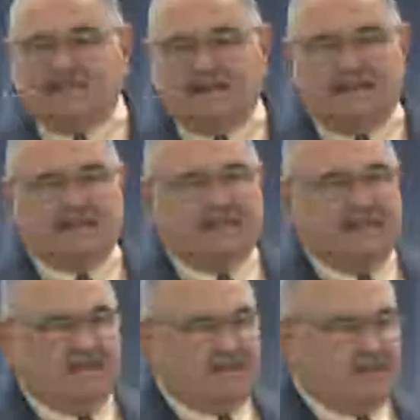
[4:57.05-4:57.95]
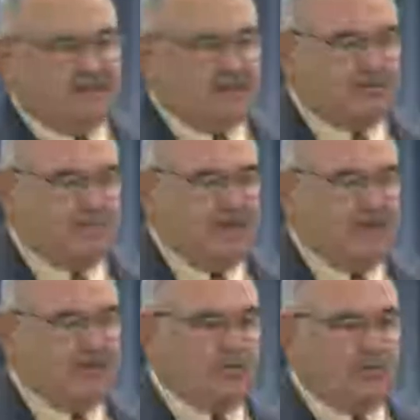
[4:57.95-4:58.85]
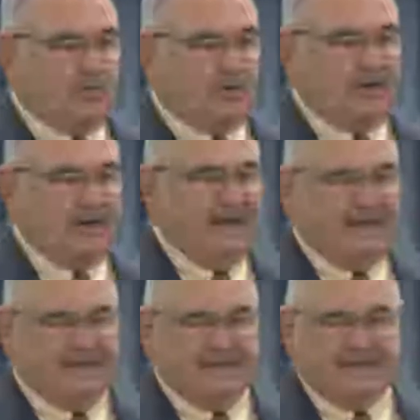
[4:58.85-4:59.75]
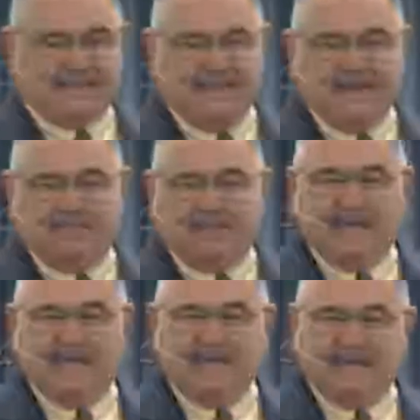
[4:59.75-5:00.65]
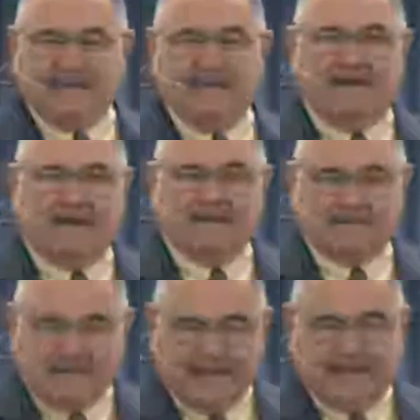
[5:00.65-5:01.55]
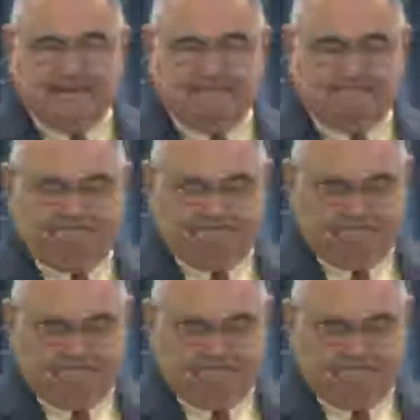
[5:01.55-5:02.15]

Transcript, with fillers: thus, is to speak one and the same thing that God said.